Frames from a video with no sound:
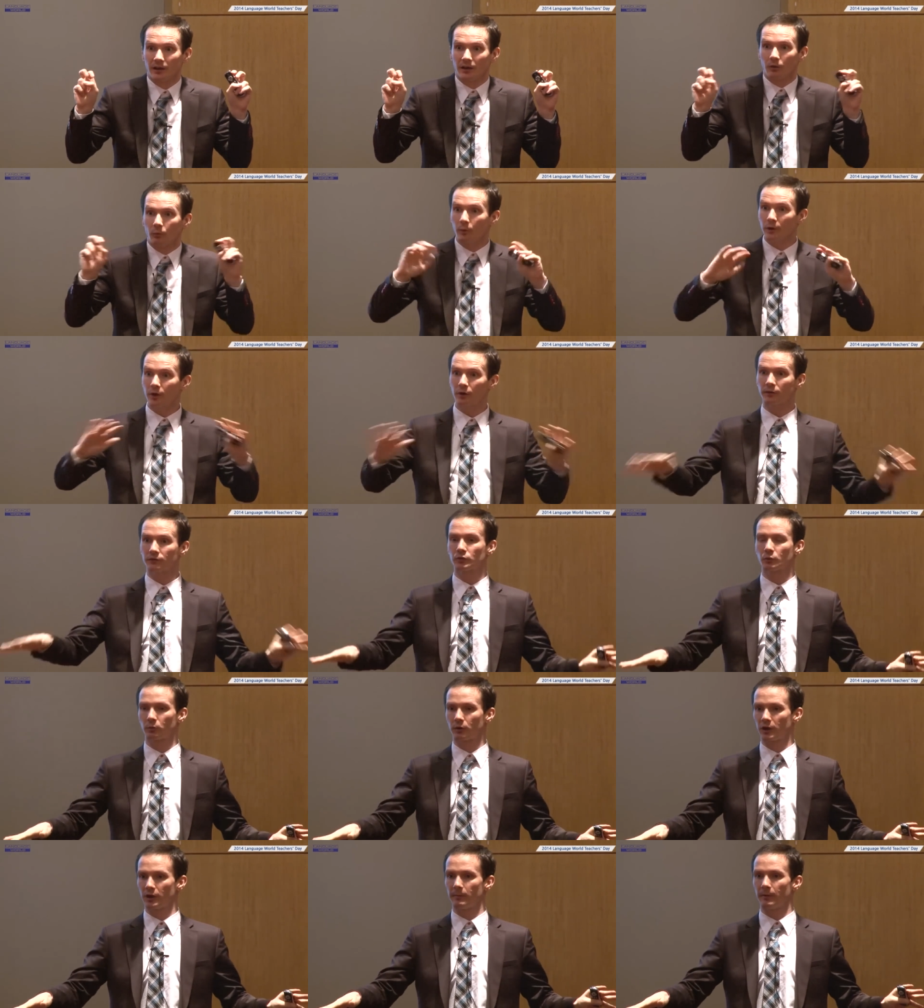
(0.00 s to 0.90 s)
We don't have to
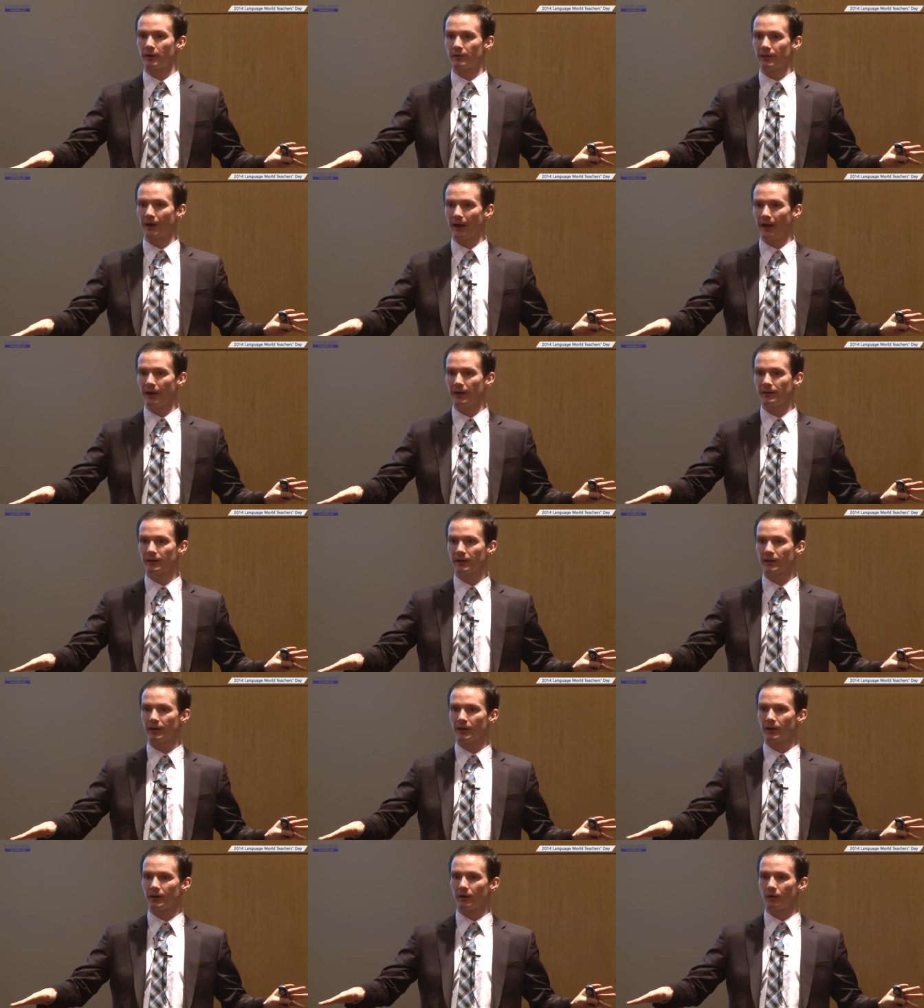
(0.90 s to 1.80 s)
worry about that.
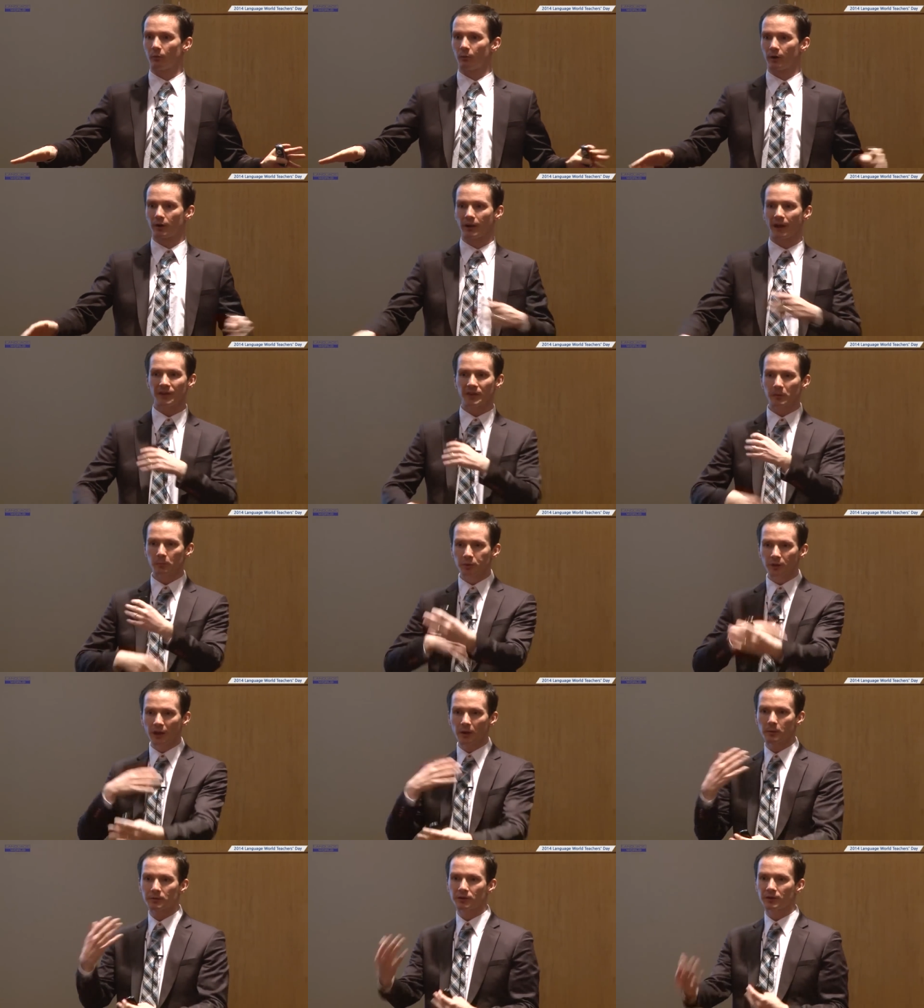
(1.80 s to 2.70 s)
We'll let them
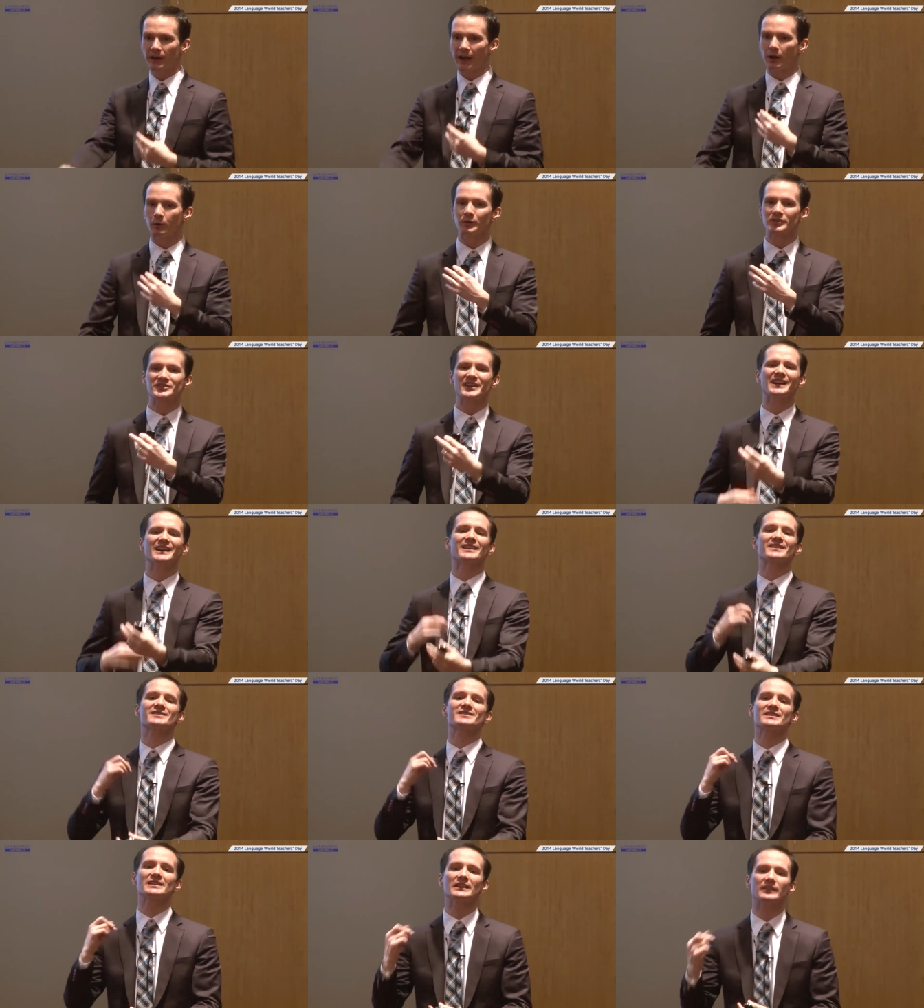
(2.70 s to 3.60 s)
play with the language. They can
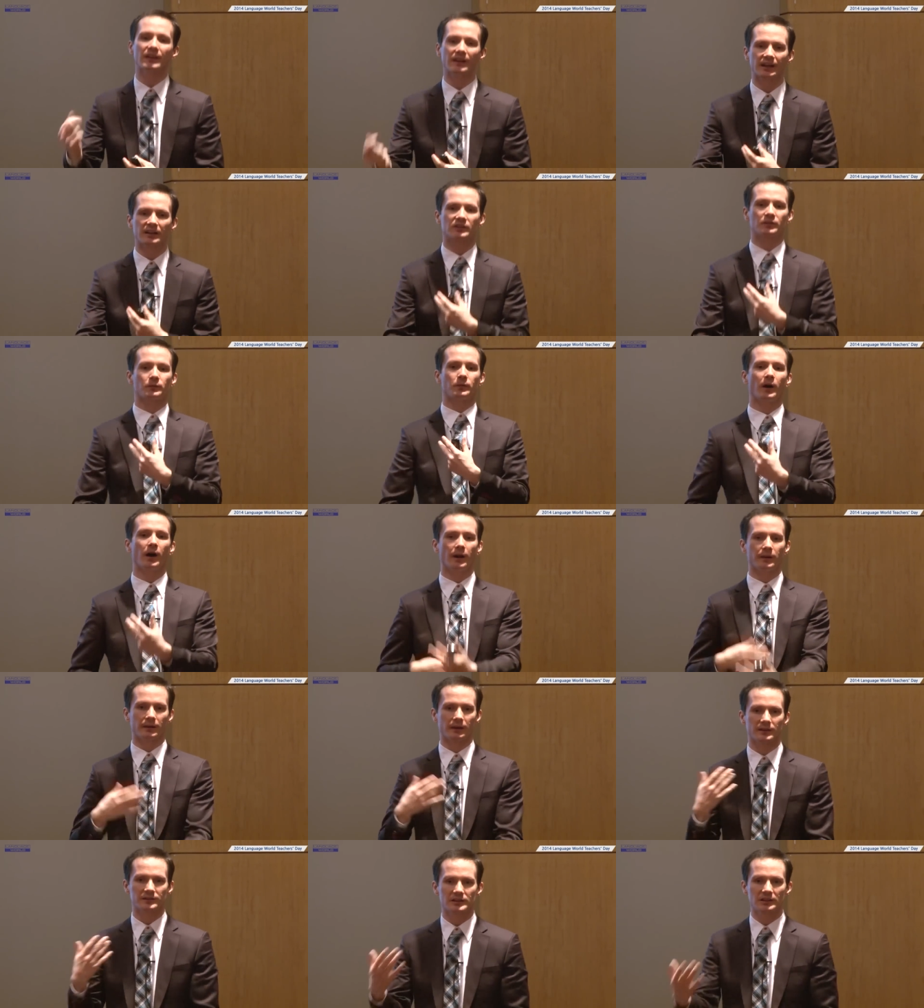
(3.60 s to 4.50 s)
see that it's fun.
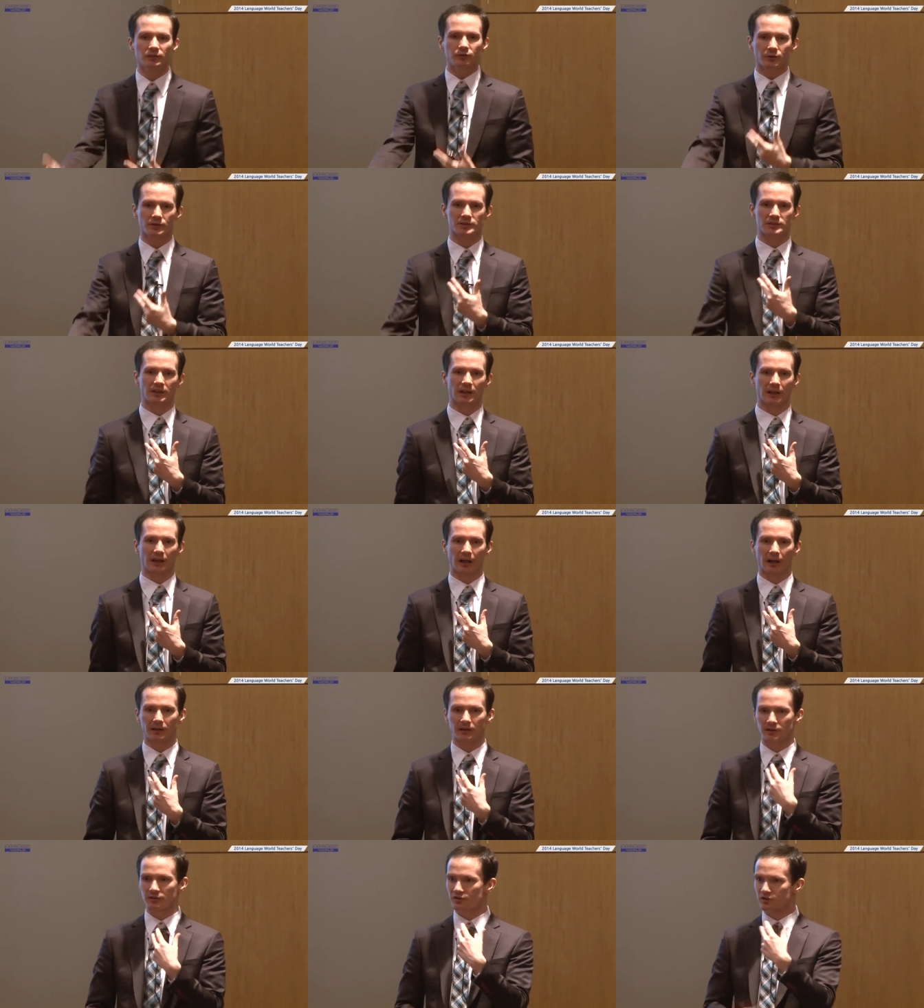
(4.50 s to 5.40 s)
It's interesting. I
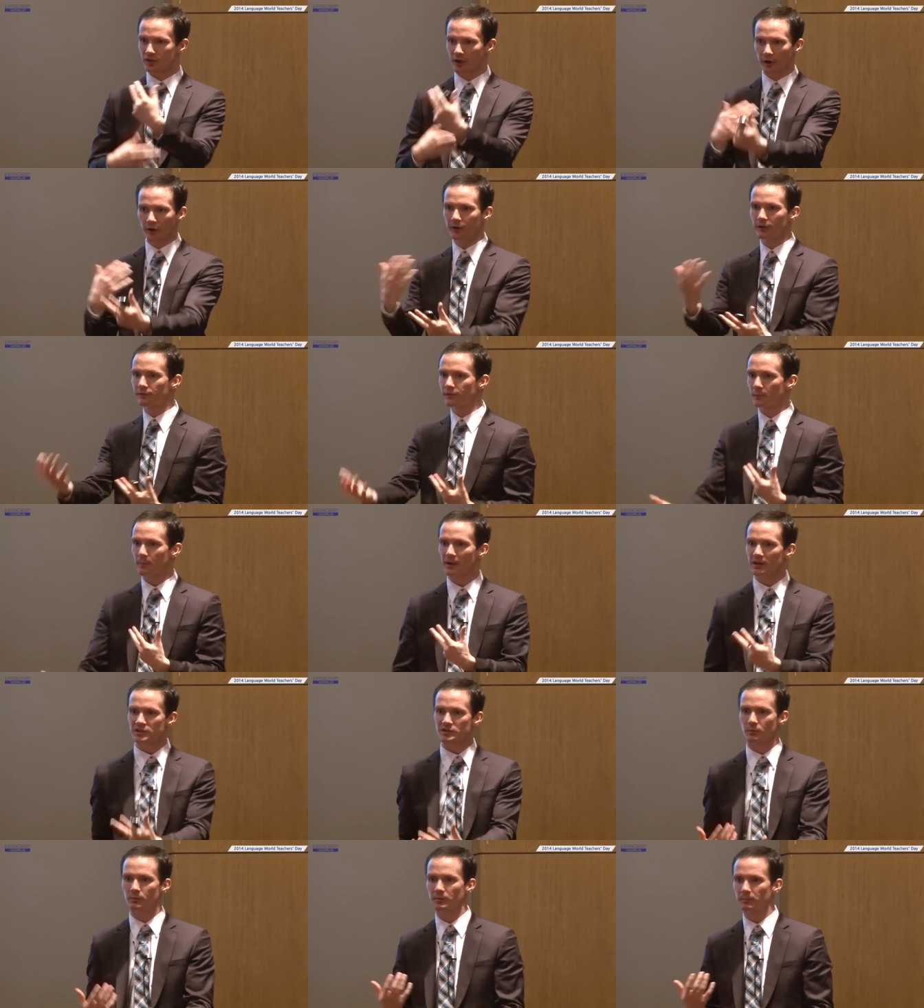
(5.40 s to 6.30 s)
can share
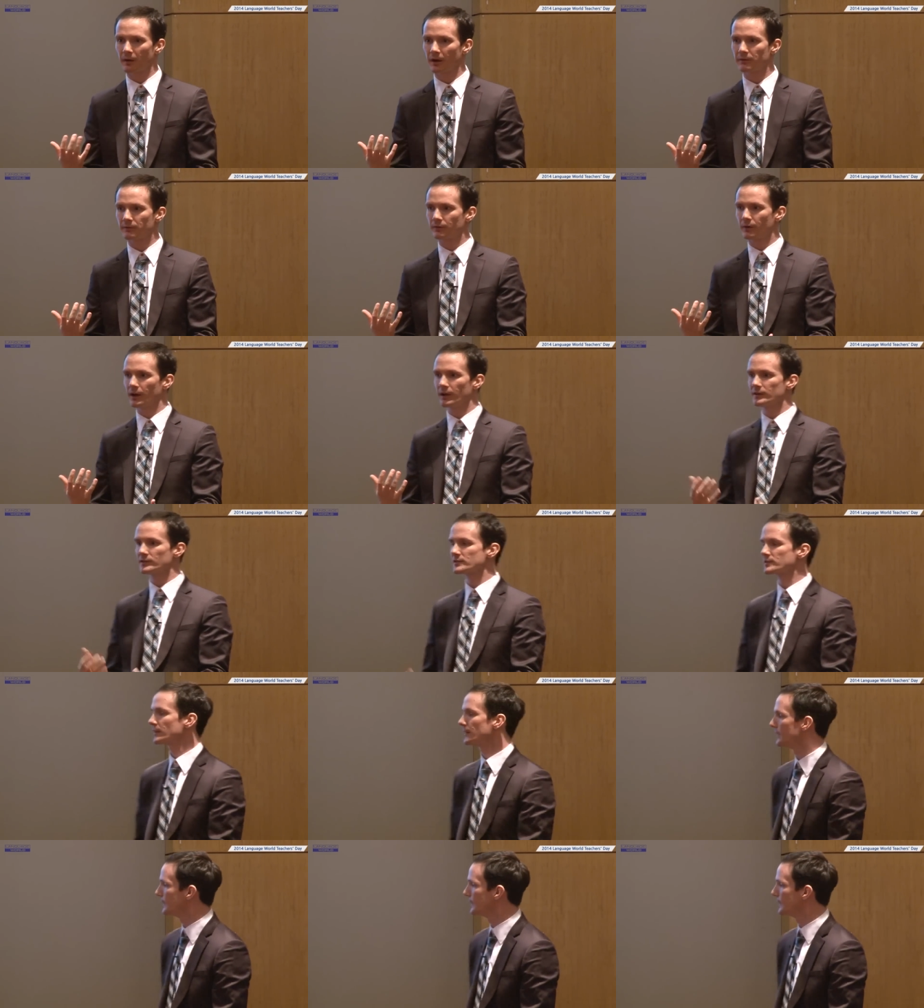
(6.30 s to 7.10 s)
information with my friends.